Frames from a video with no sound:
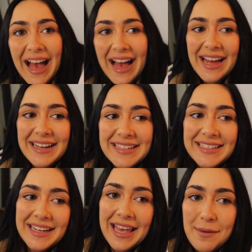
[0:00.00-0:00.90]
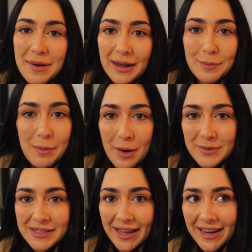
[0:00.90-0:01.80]
And came back and my mum
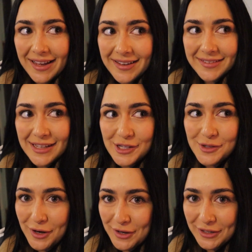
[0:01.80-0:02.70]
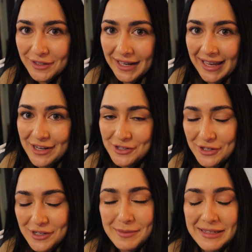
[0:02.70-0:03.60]
was like, oh, this is Ronan, like
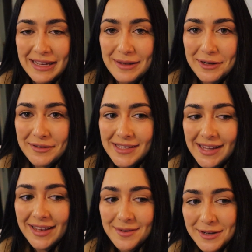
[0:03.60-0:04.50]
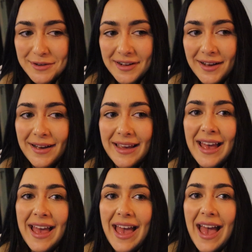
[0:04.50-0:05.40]
introducing me to him. And I was like, oh my God, hi.
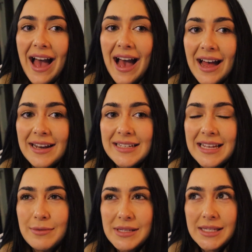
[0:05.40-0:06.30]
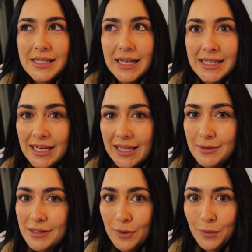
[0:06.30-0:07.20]
And he was 16, he
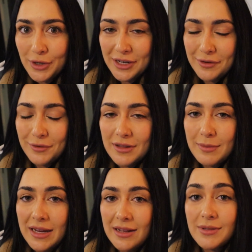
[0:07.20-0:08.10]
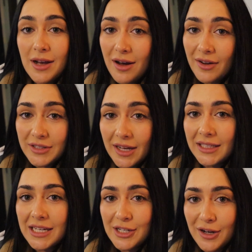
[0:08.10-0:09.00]
was like 1 year older than me, and he was half
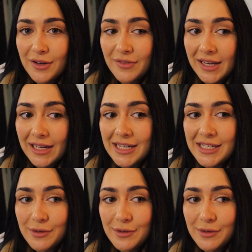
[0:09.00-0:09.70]
Turkish, half English.